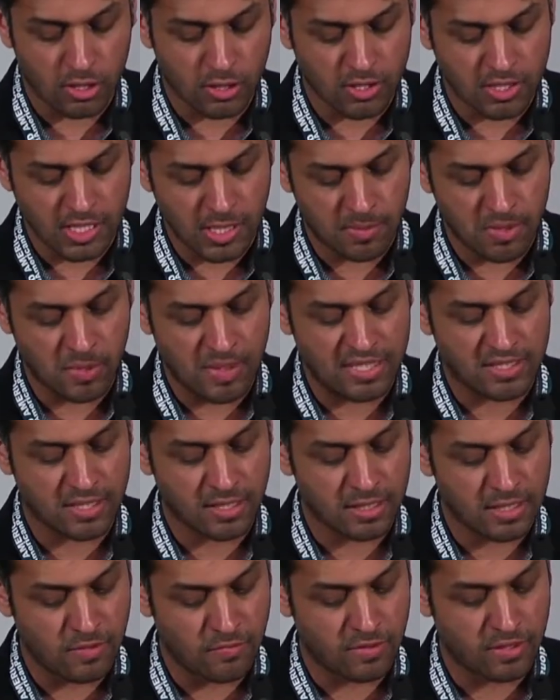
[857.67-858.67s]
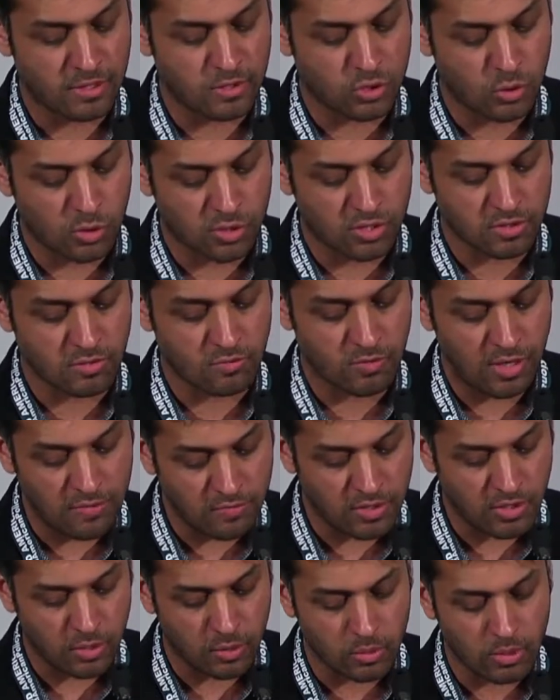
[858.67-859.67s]
seem to be significant sources of
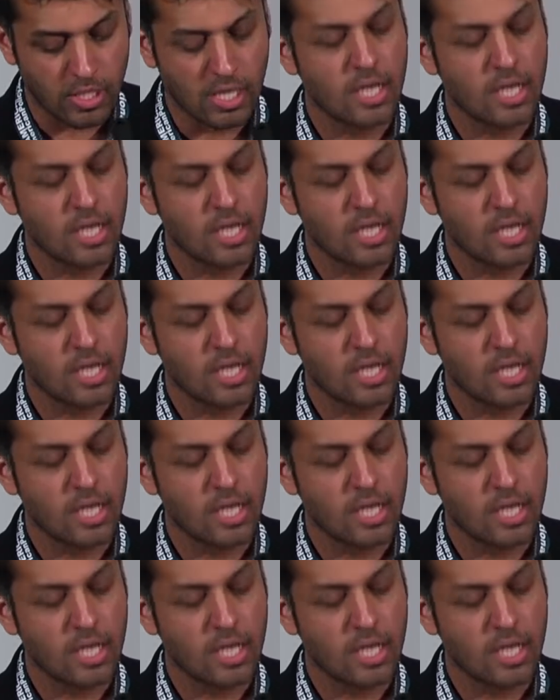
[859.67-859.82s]
revenue,